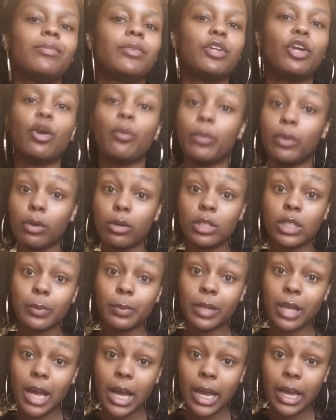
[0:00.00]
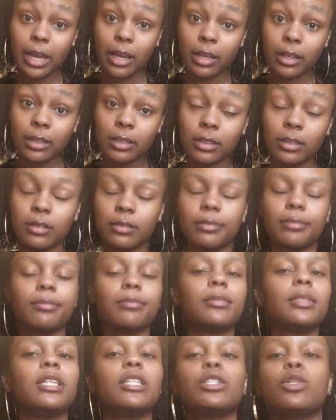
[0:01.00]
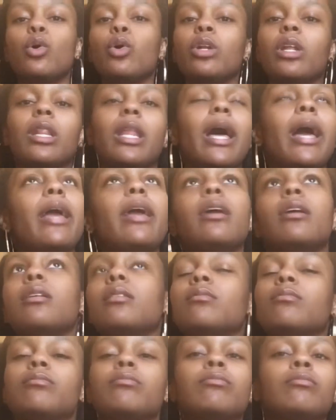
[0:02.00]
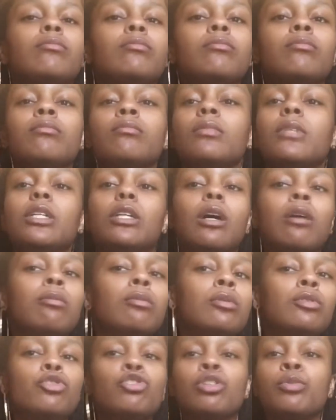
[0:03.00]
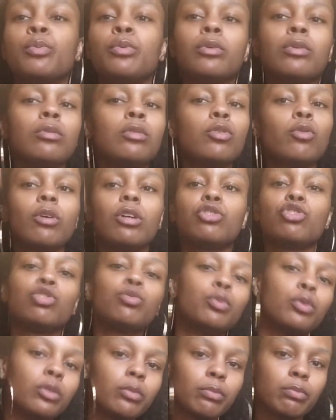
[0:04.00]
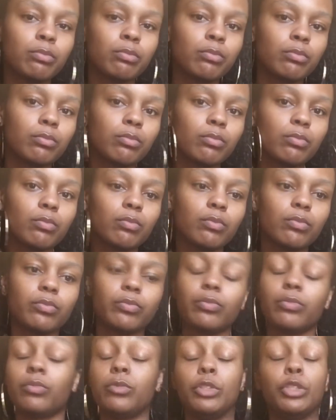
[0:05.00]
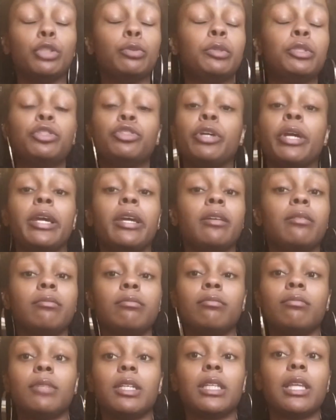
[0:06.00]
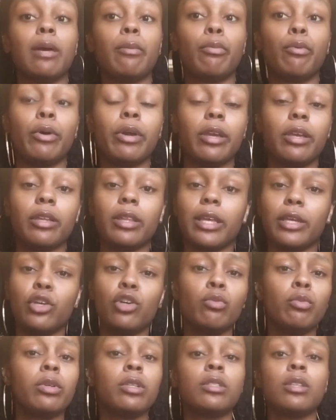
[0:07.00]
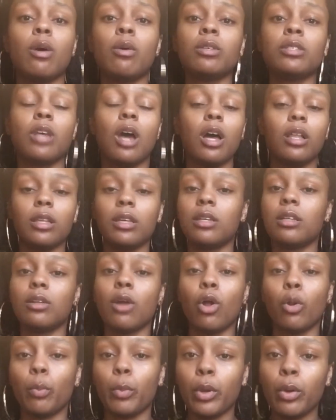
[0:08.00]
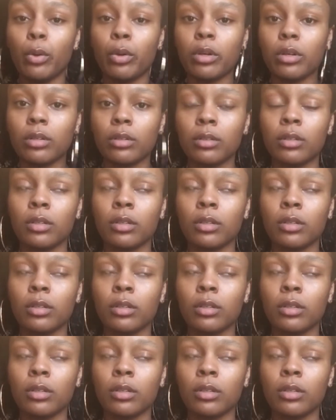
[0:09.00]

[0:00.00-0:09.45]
Your milk supply is going to like double, triple, quadruple. You'll be straight at that point. Like, you'll be so solid on milk.